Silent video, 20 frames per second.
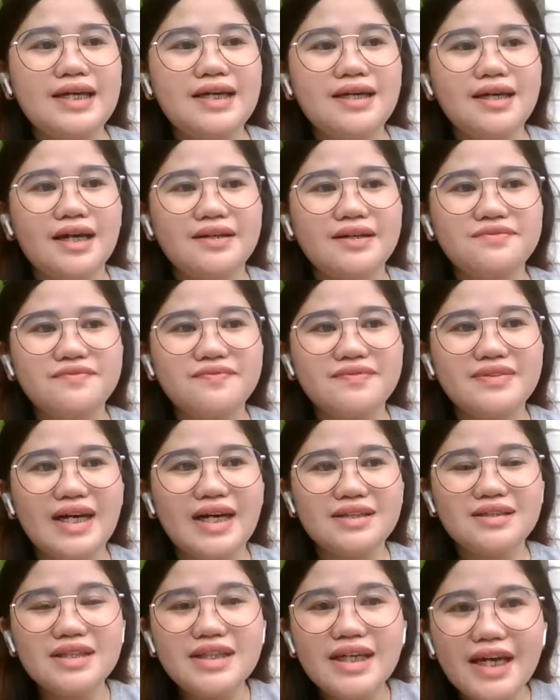So
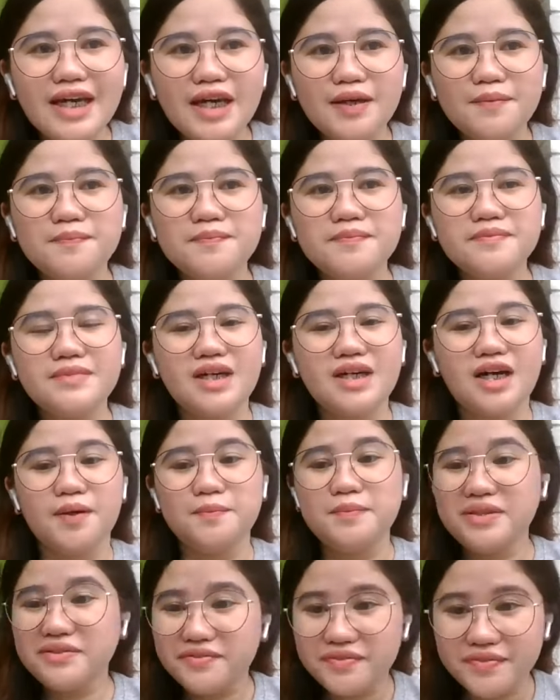I let
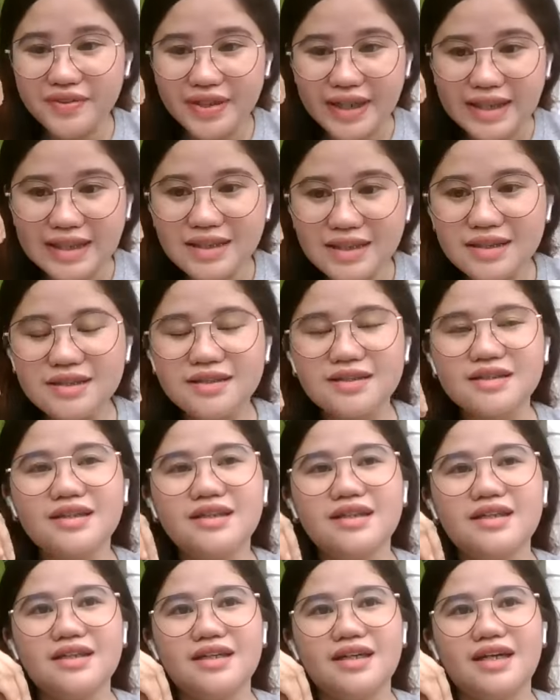him come in front,
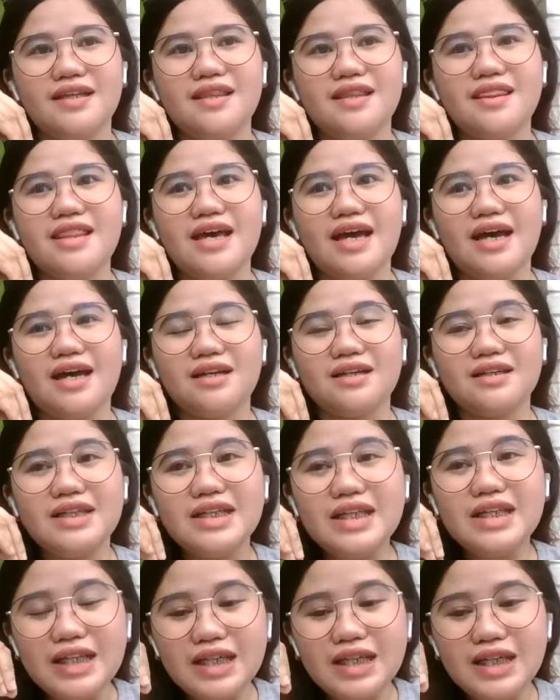and
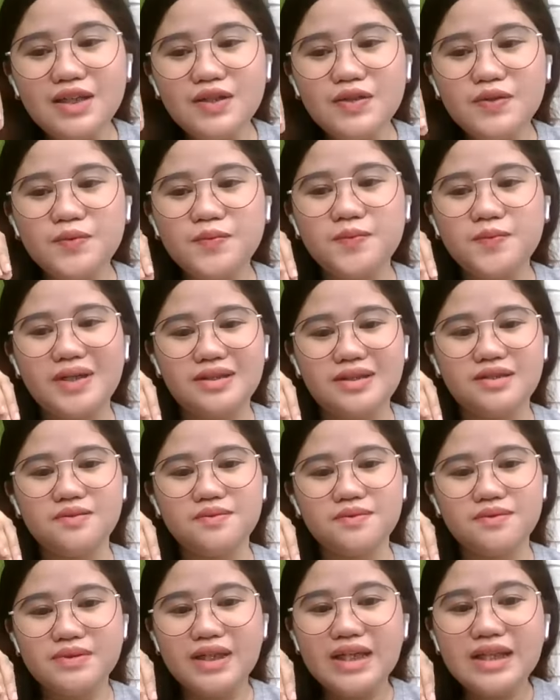then he was
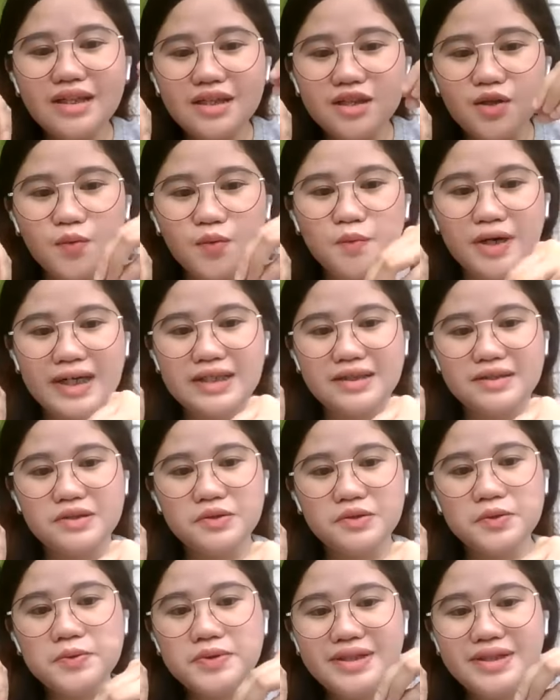really the one
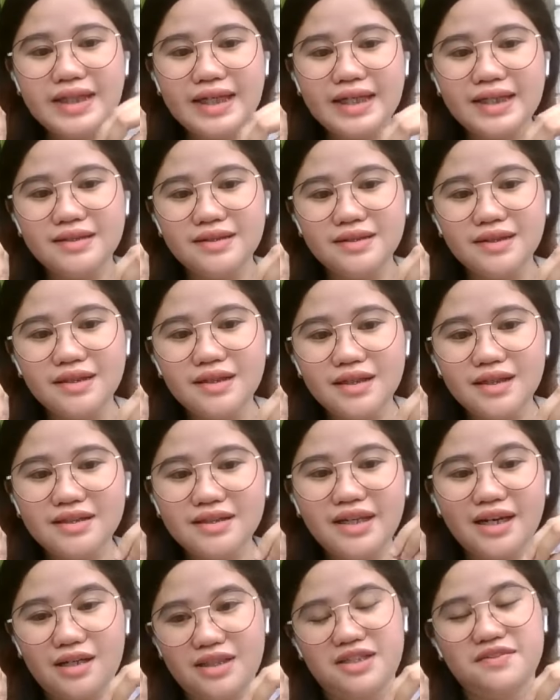who did
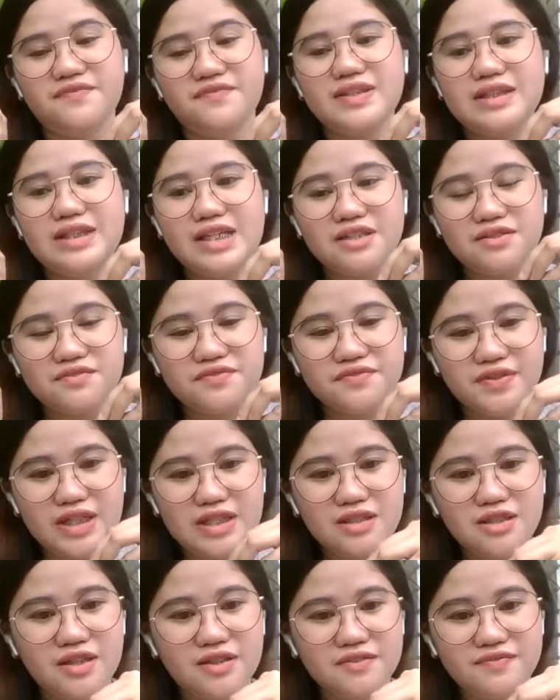the activity in
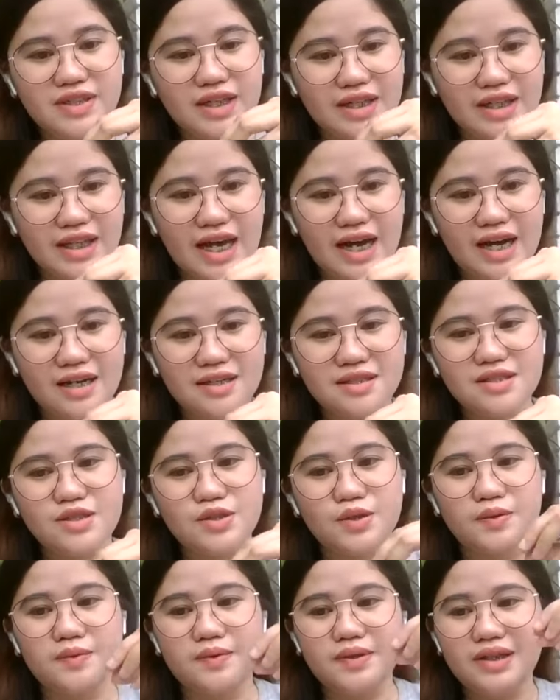front of the class.
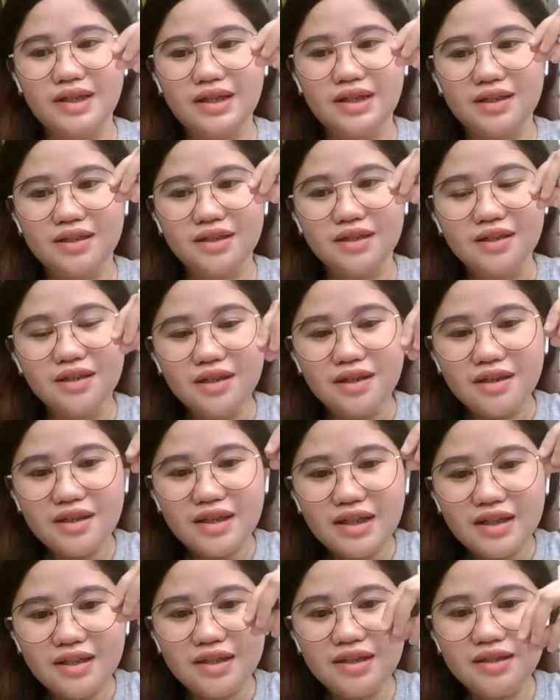So
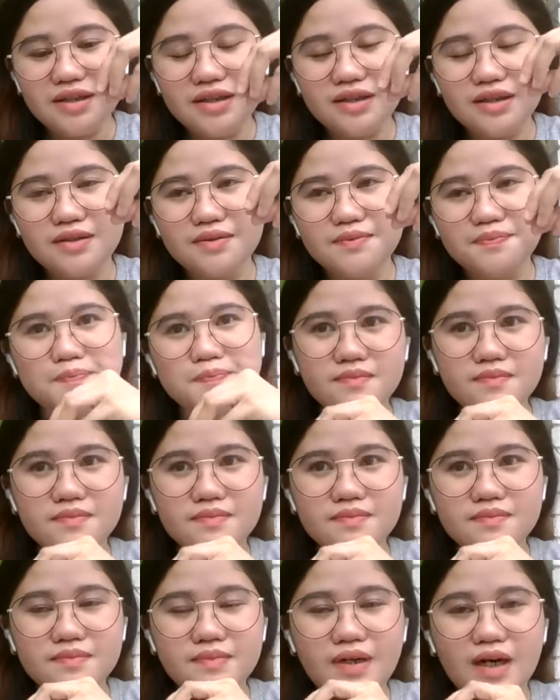he
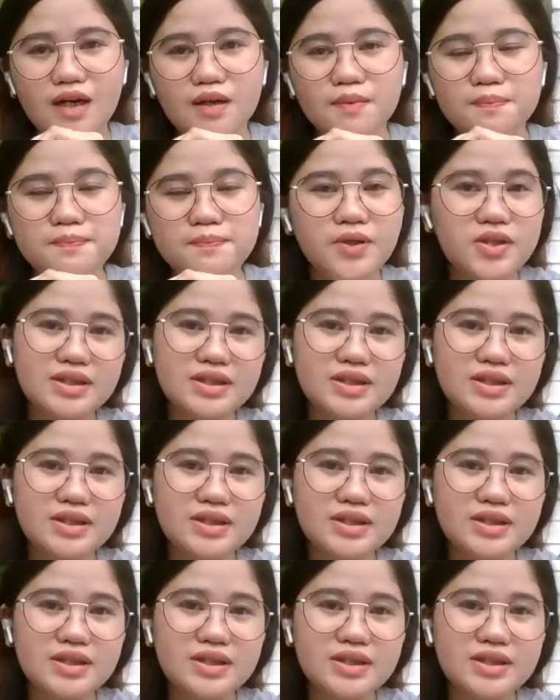um